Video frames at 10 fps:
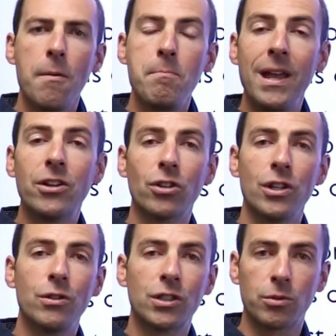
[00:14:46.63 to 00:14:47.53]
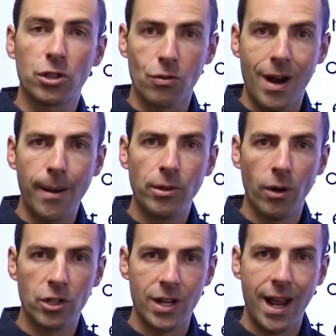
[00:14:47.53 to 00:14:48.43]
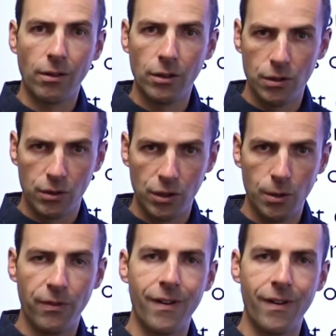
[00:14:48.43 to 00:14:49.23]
Make sure you subscribe to our channel on YouTube.